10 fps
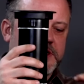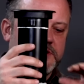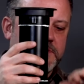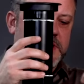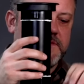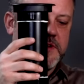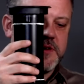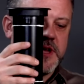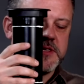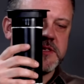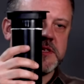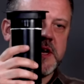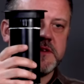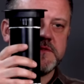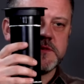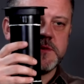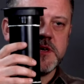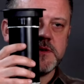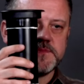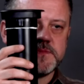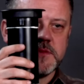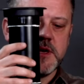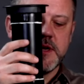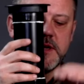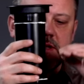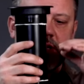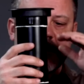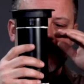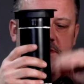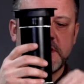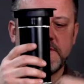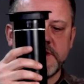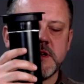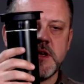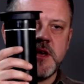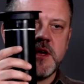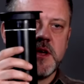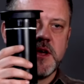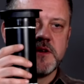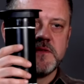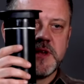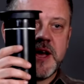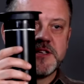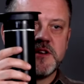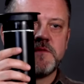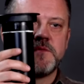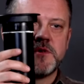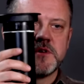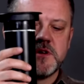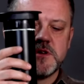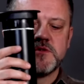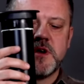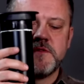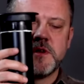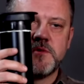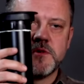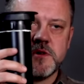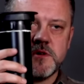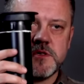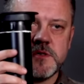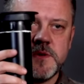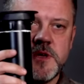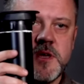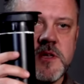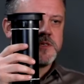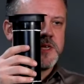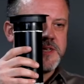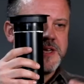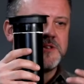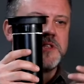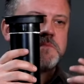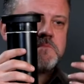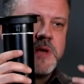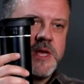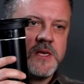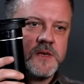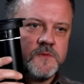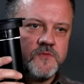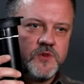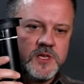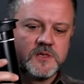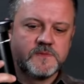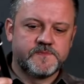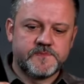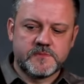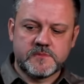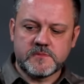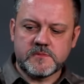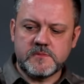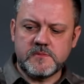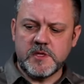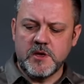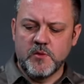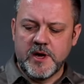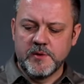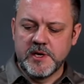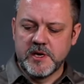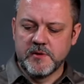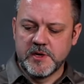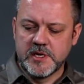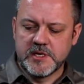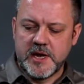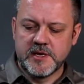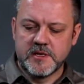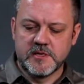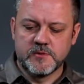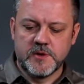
actually make a very nice design of the speaker and still fit a large enough port not to have any port noise. So that's actually the main reason why we designed it this